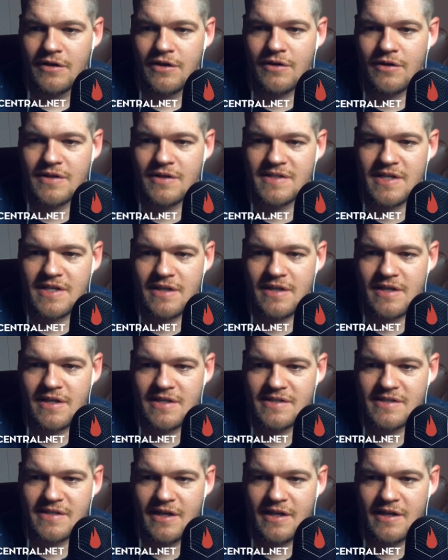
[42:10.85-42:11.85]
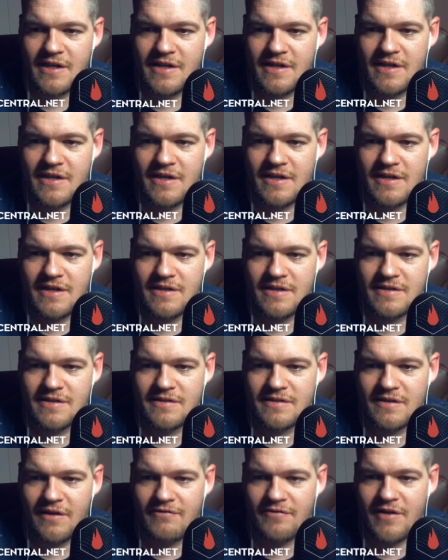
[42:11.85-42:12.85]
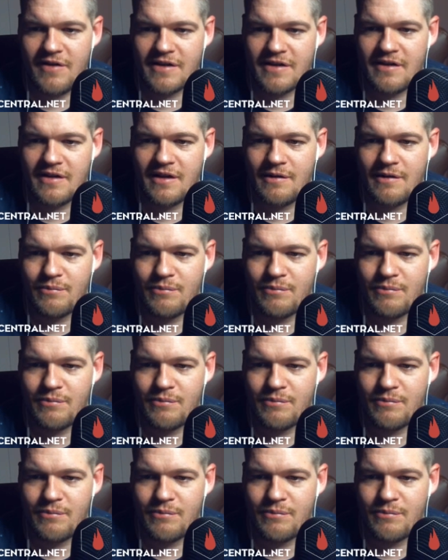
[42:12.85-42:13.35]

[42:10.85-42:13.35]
you can see this is affecting